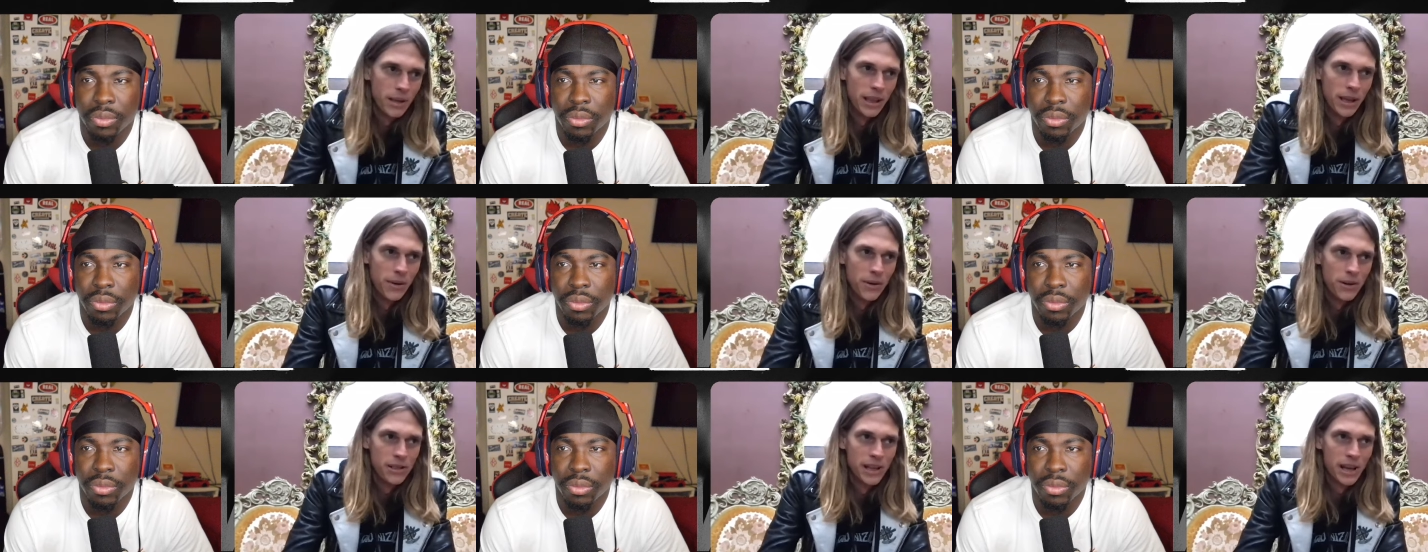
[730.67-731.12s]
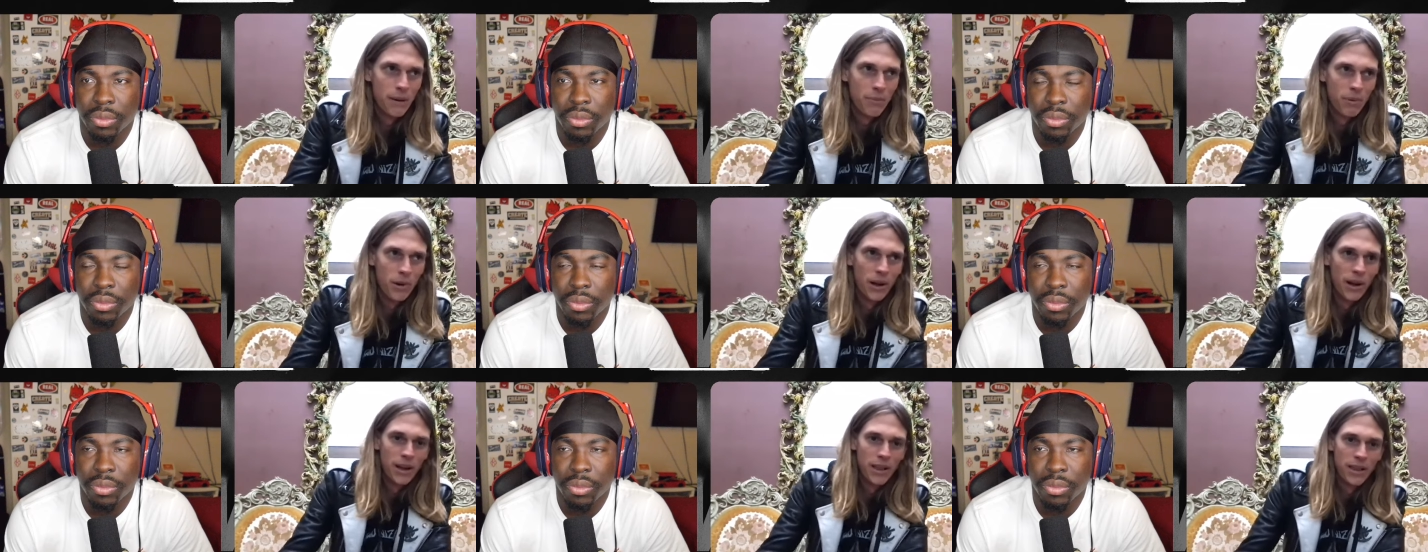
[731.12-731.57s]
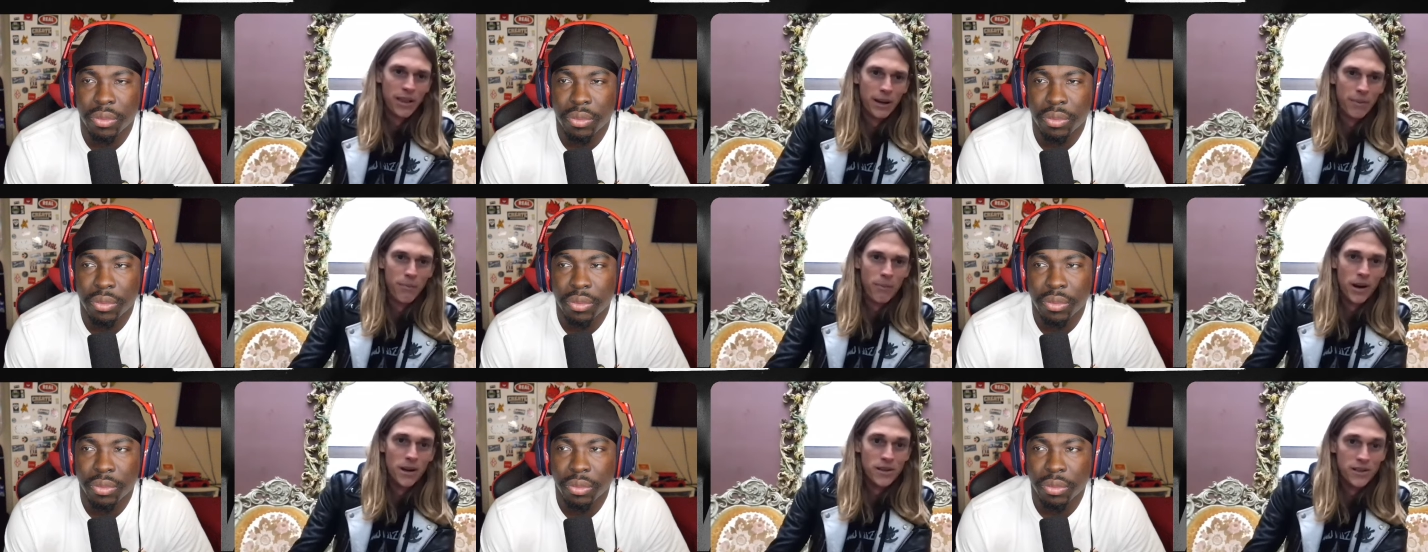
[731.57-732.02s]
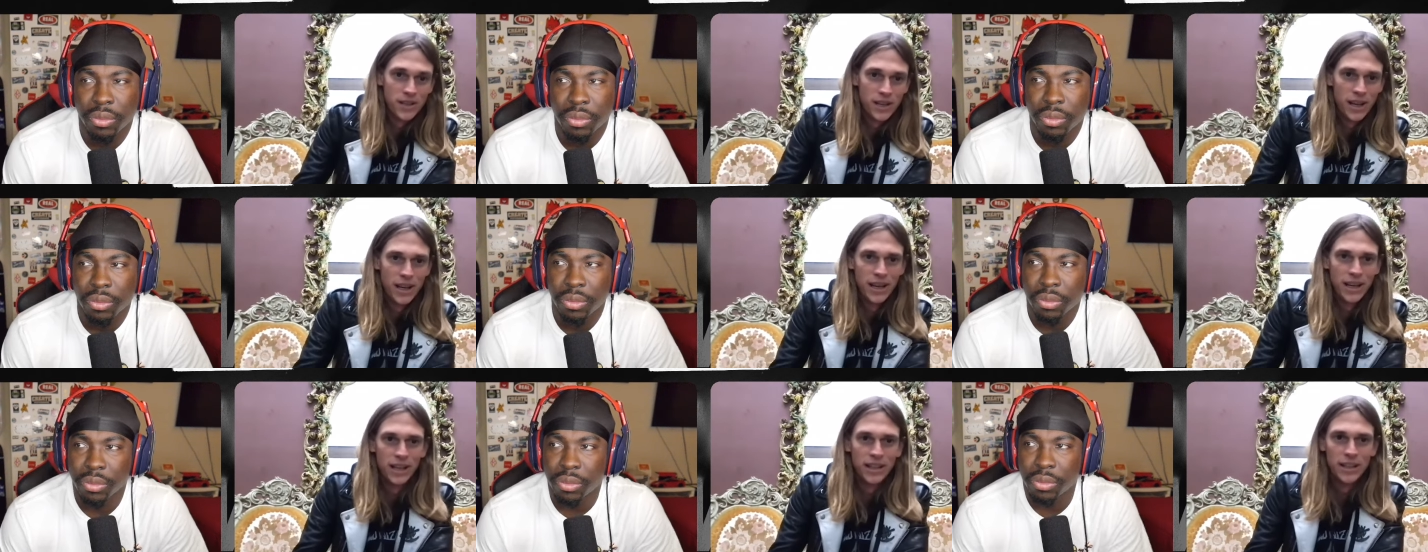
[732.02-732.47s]
Speaker 1: I mean, there was like probably like
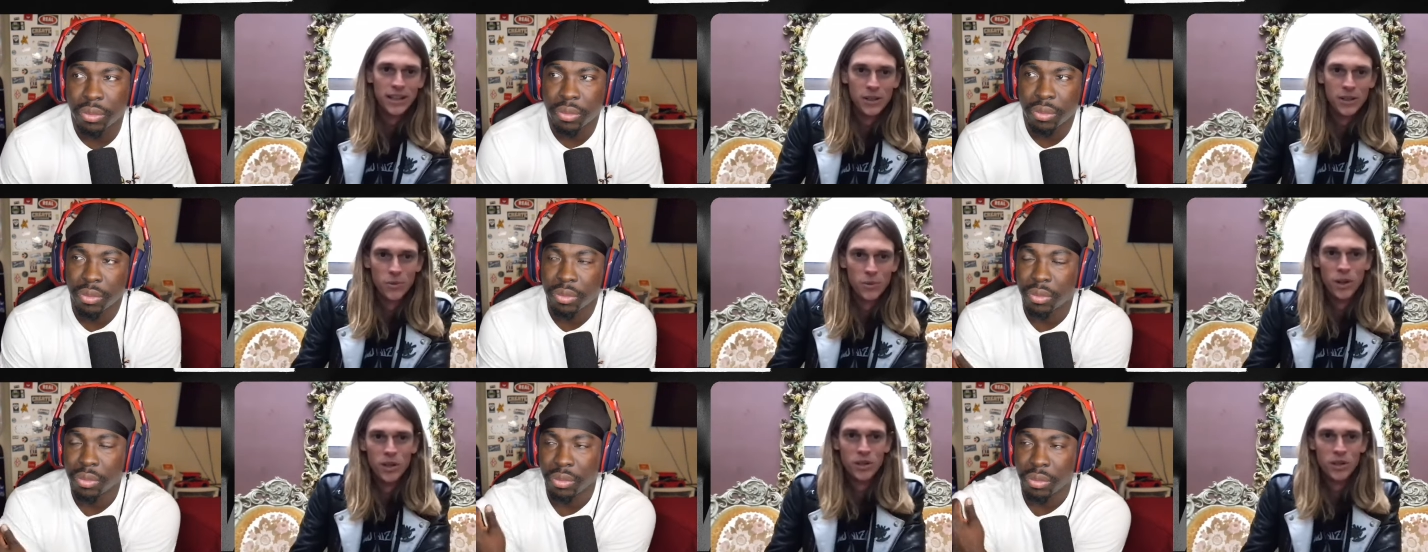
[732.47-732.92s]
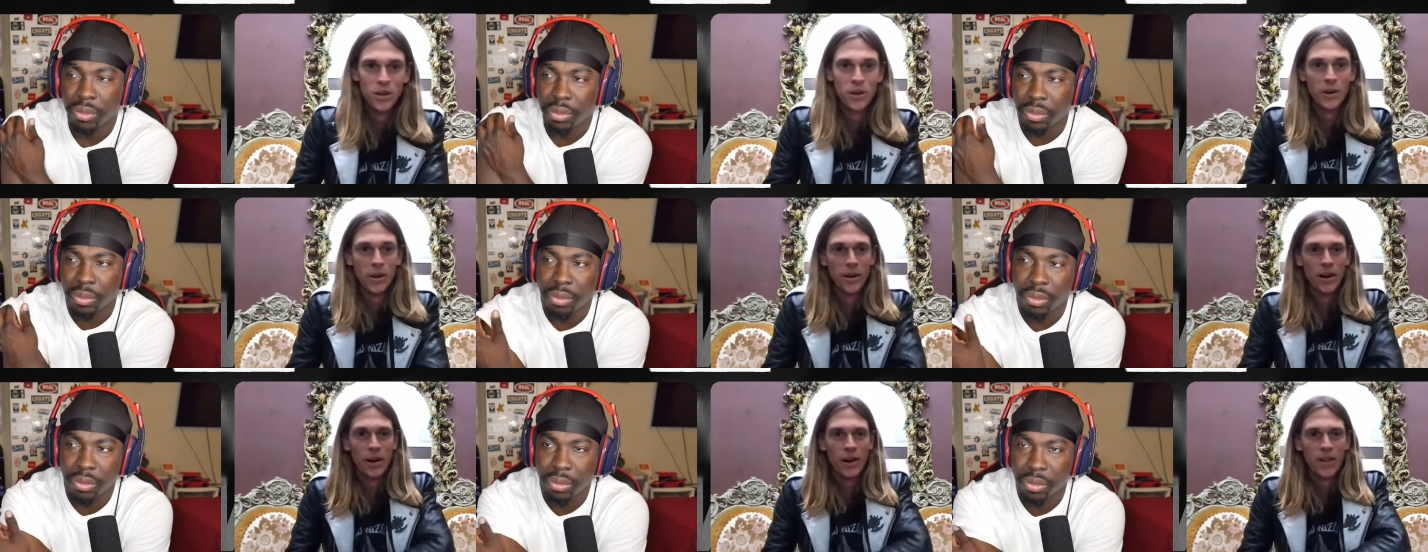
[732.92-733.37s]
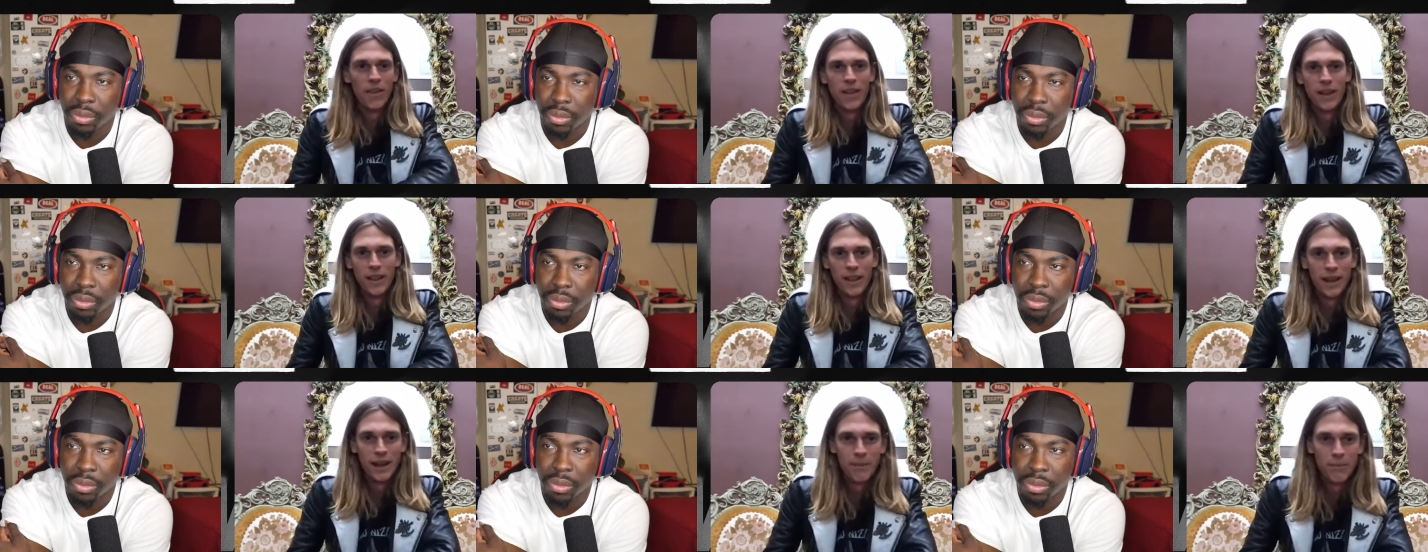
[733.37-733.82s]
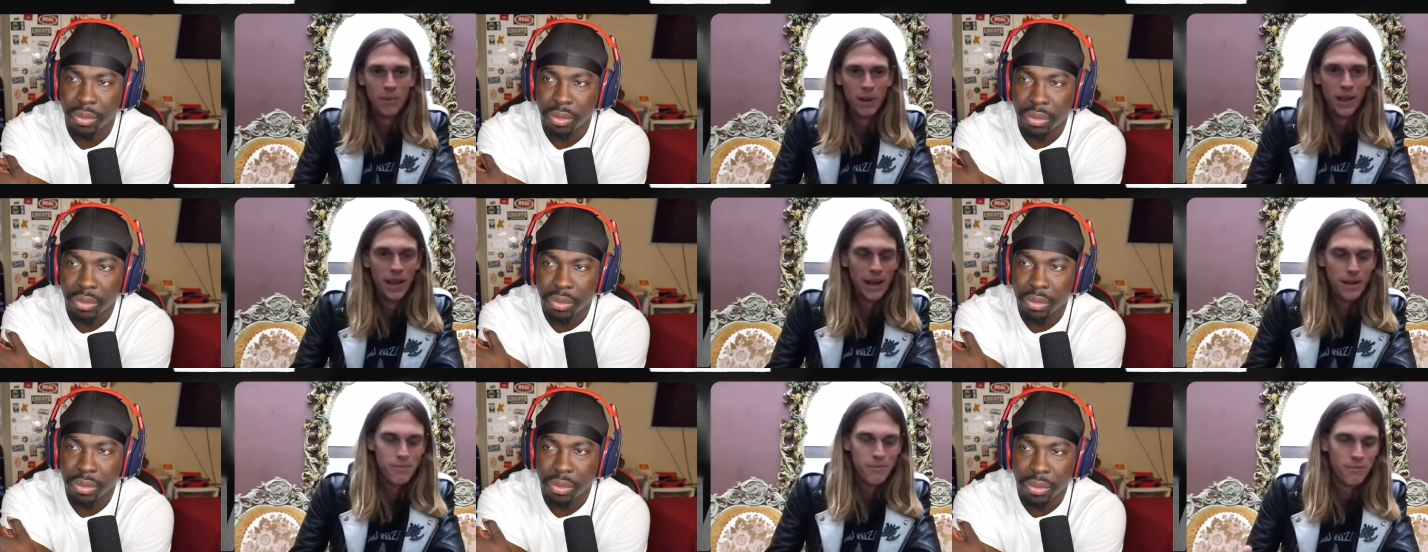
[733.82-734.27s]
Marseille and these ones going on that like,
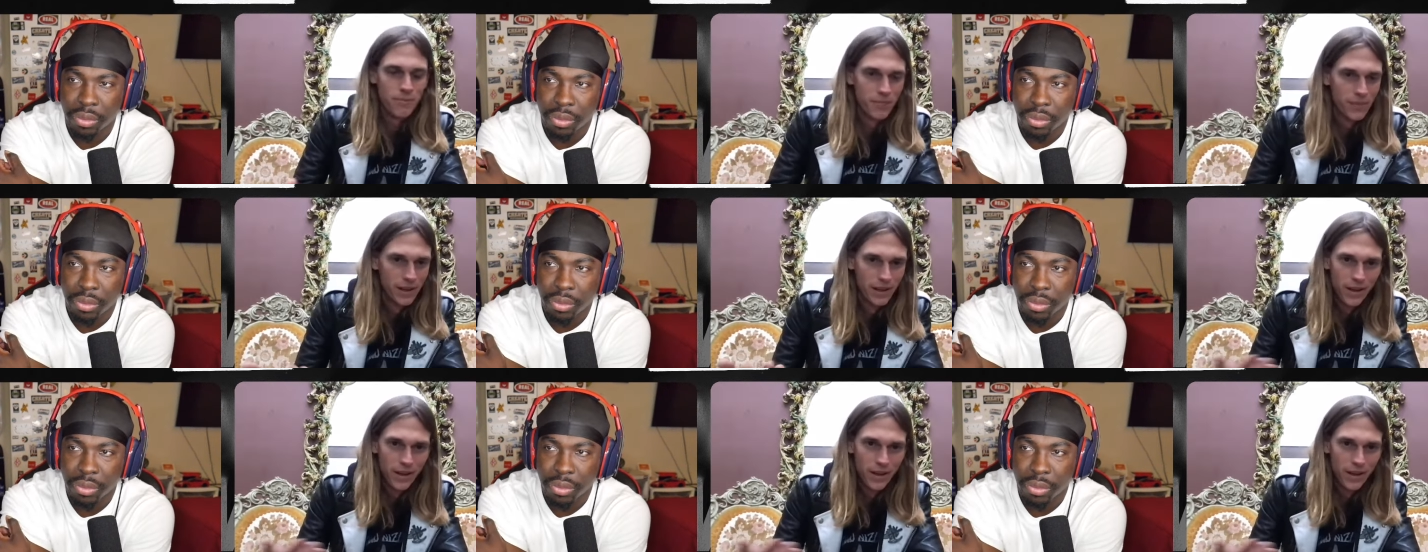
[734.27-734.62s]
but like